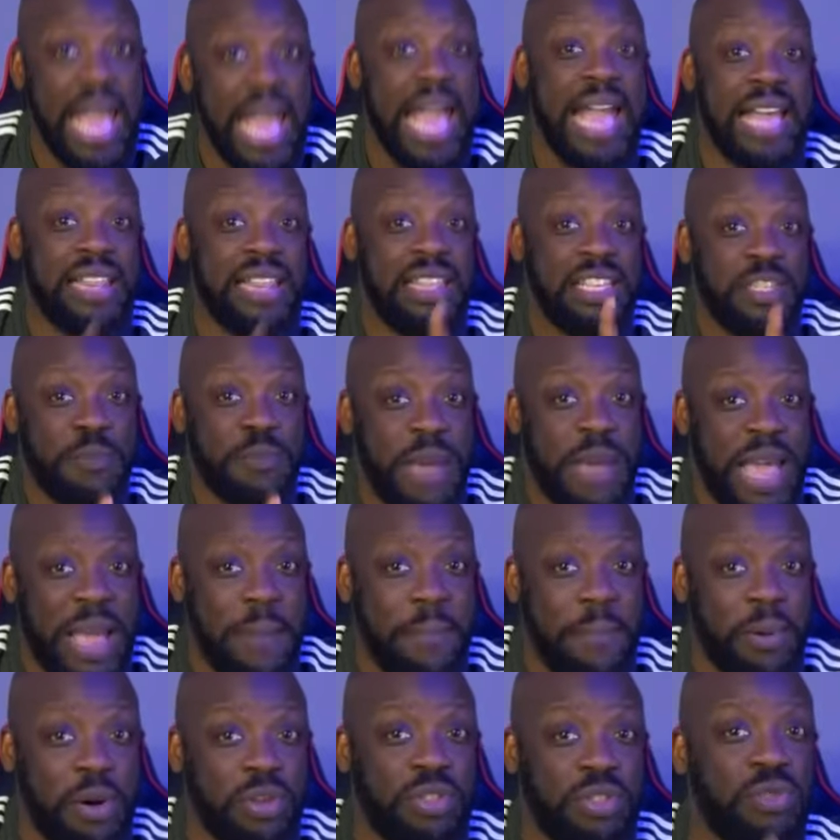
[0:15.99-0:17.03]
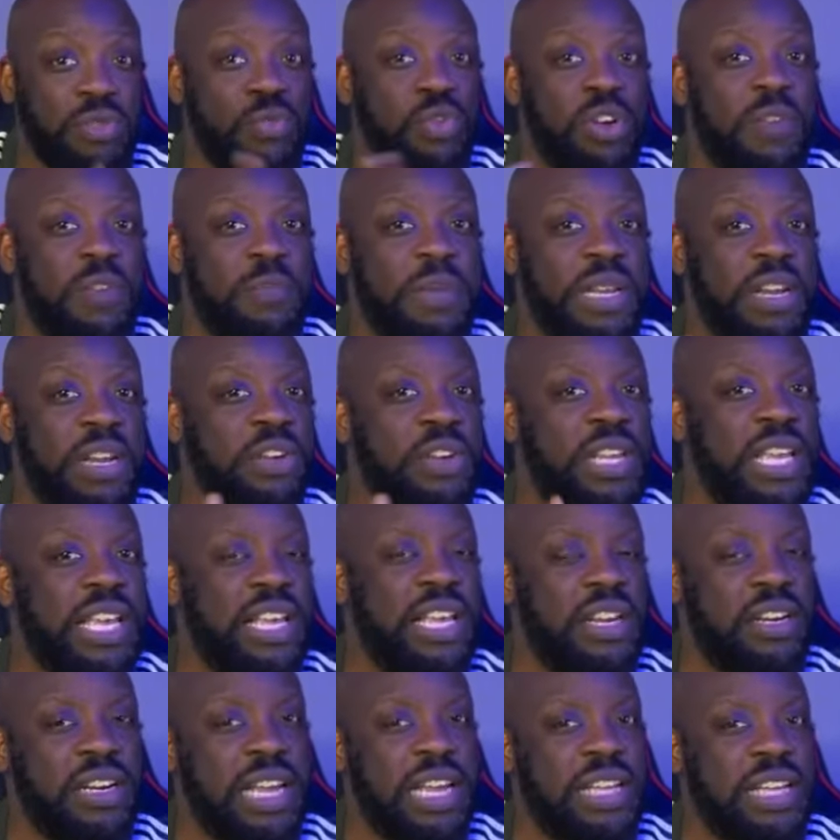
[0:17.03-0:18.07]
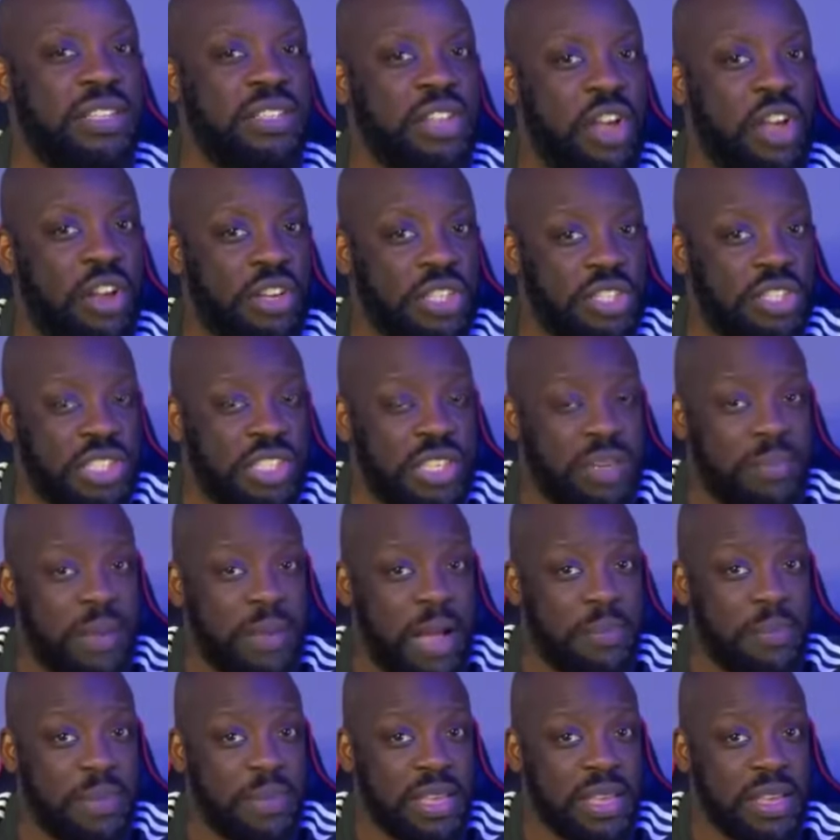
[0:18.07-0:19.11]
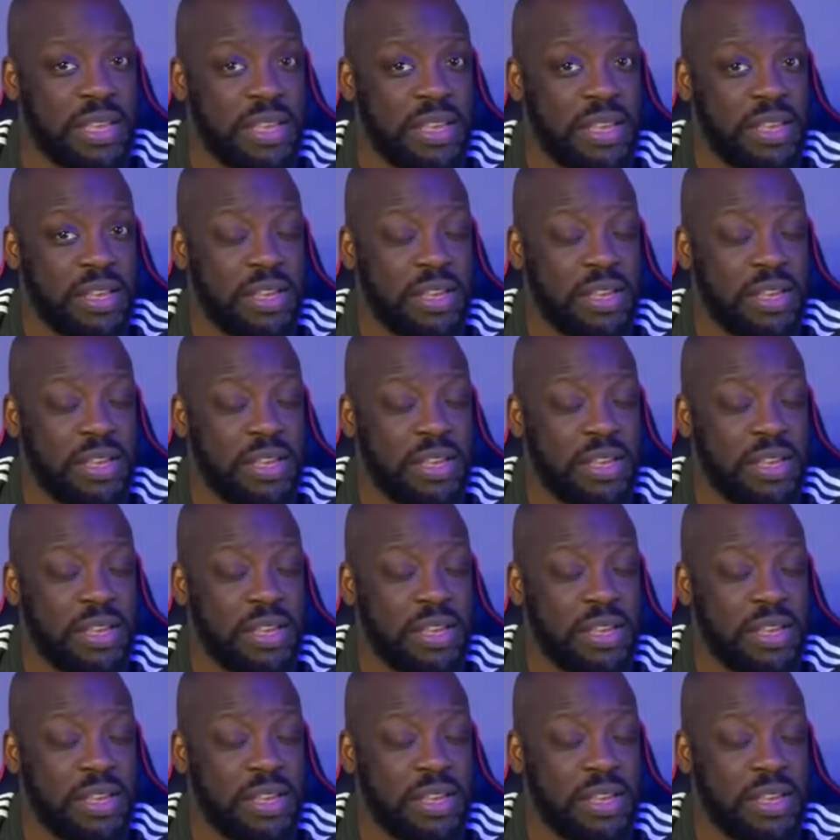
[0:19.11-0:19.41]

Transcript: And this bad person would have been on the internet talking shit about me.